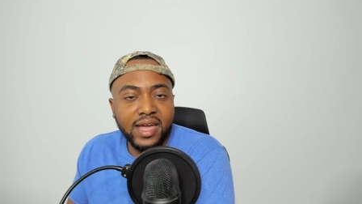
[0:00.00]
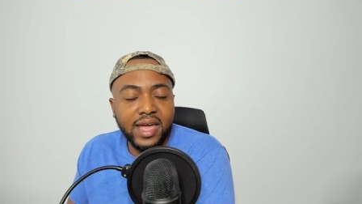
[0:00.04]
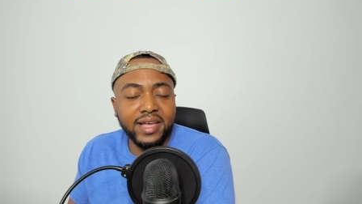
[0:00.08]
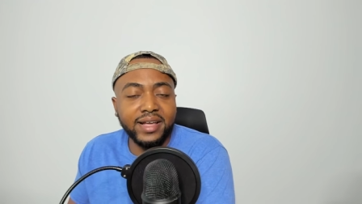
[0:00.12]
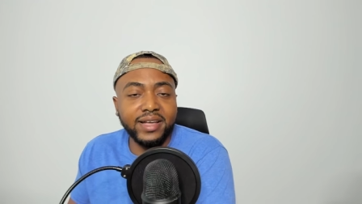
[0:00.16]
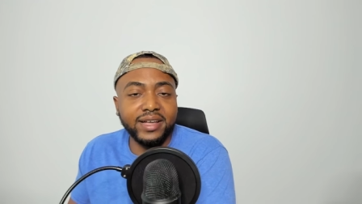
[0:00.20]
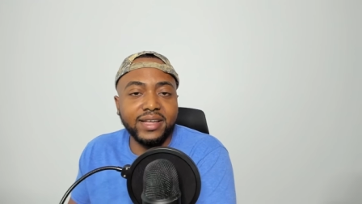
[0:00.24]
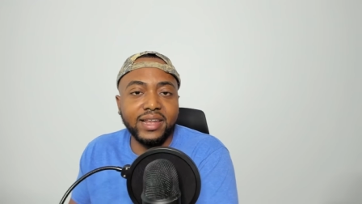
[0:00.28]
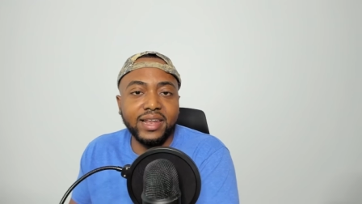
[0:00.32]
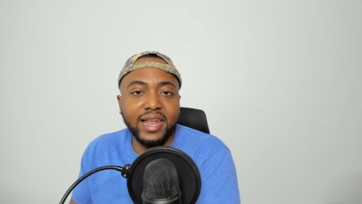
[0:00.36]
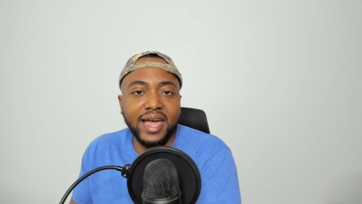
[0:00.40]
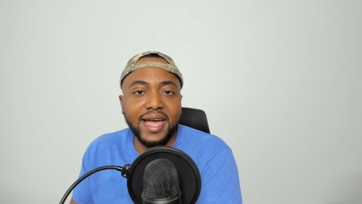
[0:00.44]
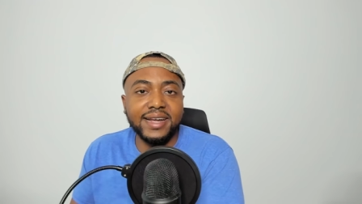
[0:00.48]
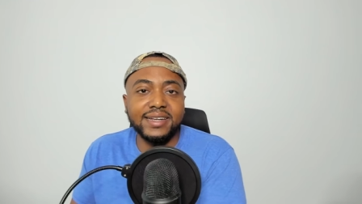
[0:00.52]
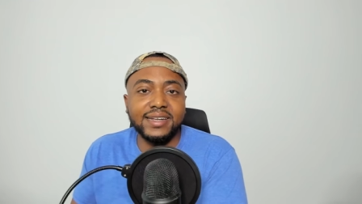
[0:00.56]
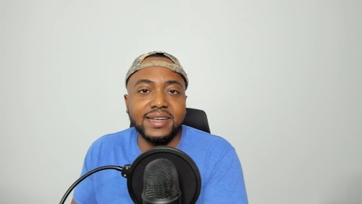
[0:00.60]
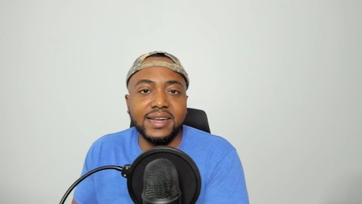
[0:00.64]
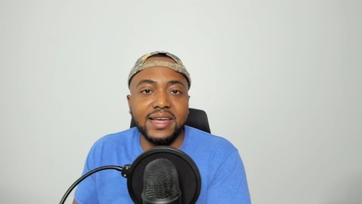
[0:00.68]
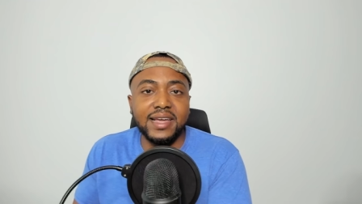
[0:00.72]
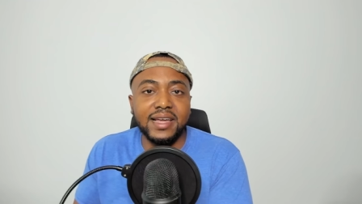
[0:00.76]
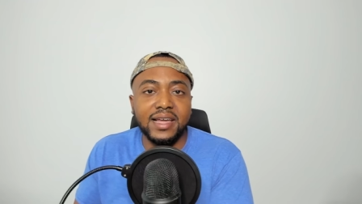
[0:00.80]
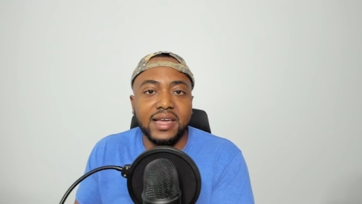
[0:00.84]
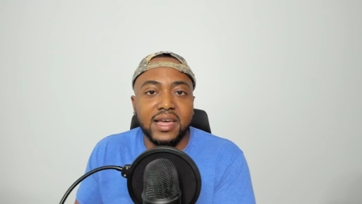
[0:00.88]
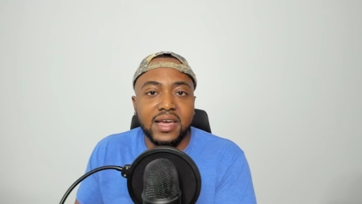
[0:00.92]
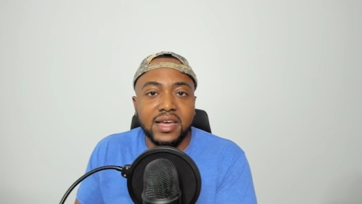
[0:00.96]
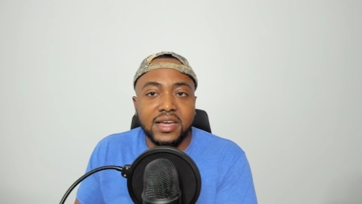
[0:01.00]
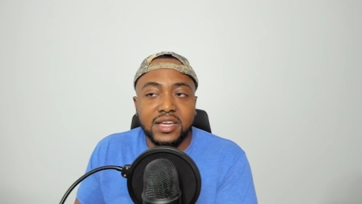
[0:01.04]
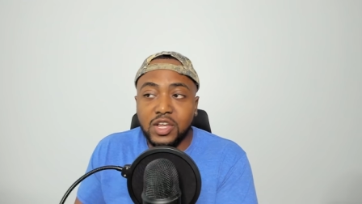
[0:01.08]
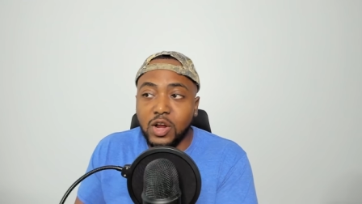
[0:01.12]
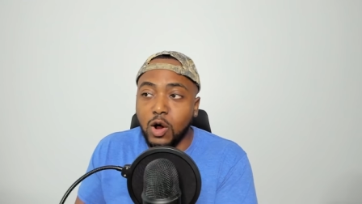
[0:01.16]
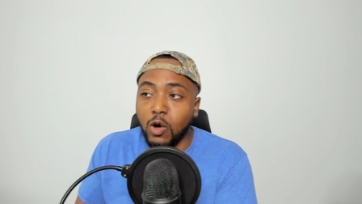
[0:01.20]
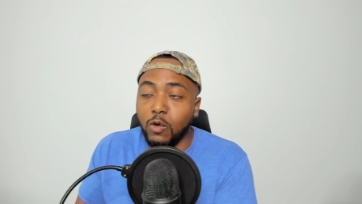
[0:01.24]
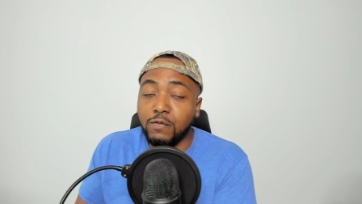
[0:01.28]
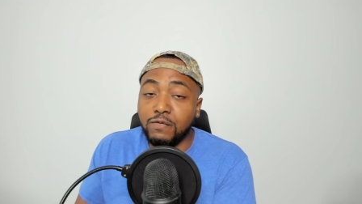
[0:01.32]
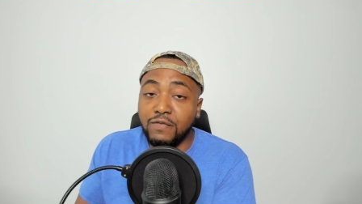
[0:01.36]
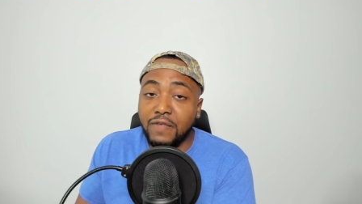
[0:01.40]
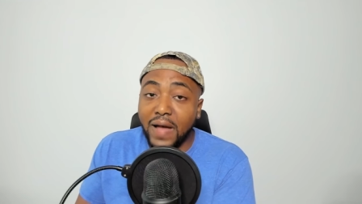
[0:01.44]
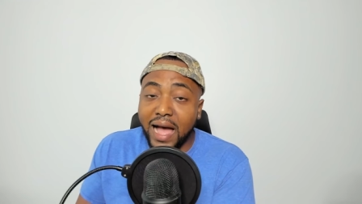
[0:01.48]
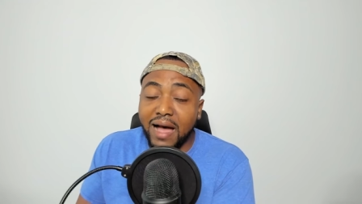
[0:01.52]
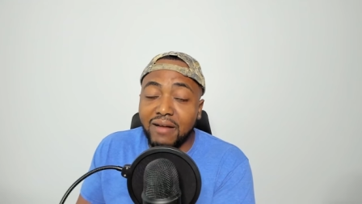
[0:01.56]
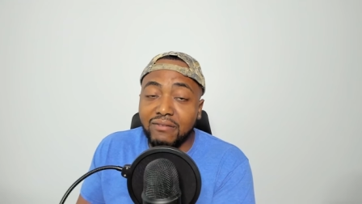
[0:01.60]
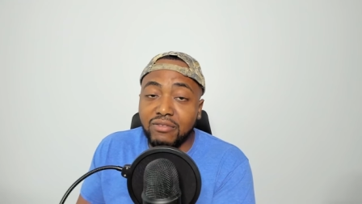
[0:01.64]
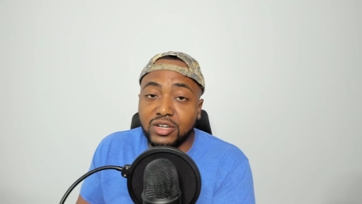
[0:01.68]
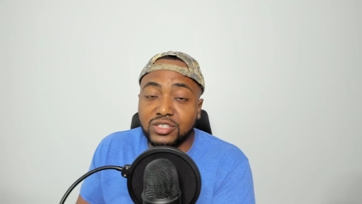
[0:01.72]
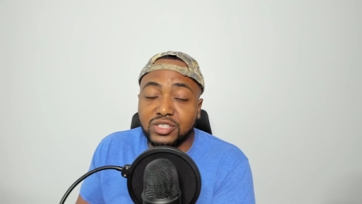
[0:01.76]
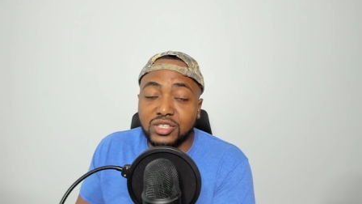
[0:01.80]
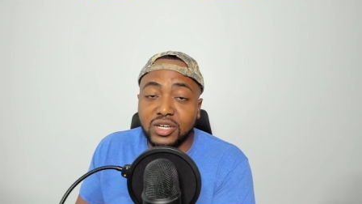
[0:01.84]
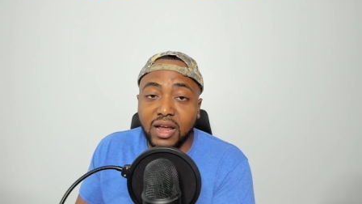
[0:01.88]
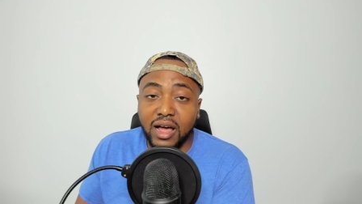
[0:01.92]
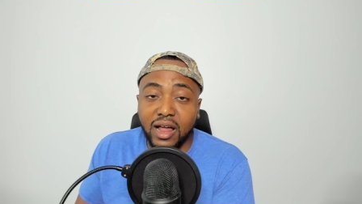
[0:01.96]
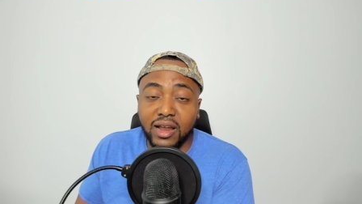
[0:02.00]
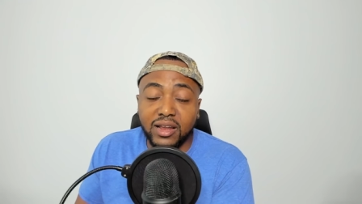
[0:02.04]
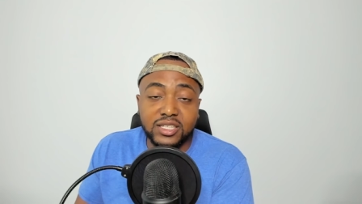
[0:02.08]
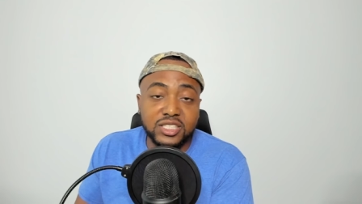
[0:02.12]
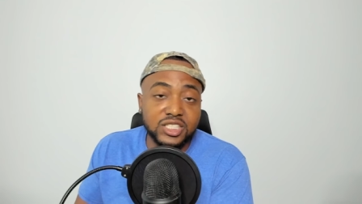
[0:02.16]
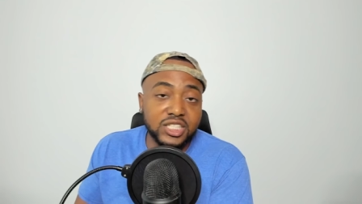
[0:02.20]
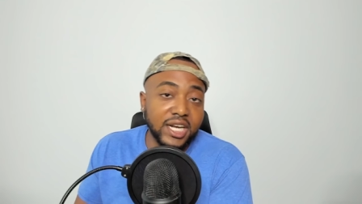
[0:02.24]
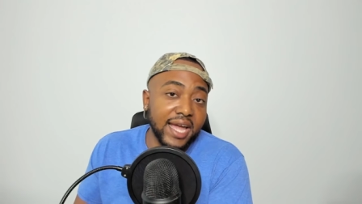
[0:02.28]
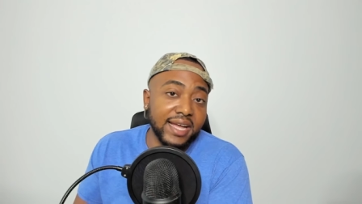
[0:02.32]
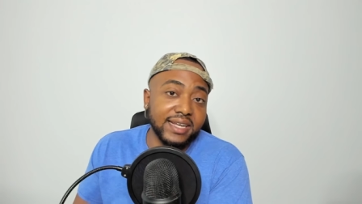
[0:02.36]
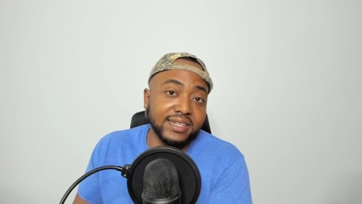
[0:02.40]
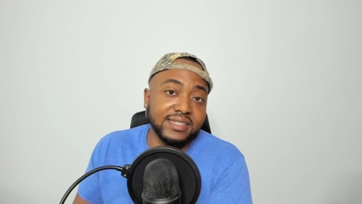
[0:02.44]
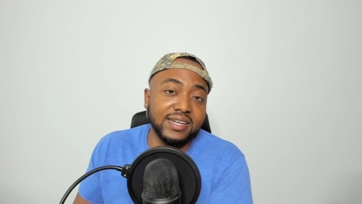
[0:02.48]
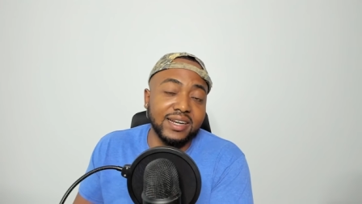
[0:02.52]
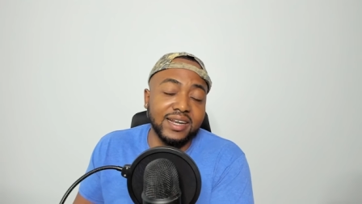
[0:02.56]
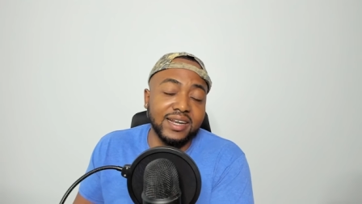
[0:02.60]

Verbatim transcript: and collecting, you know, $500 checks,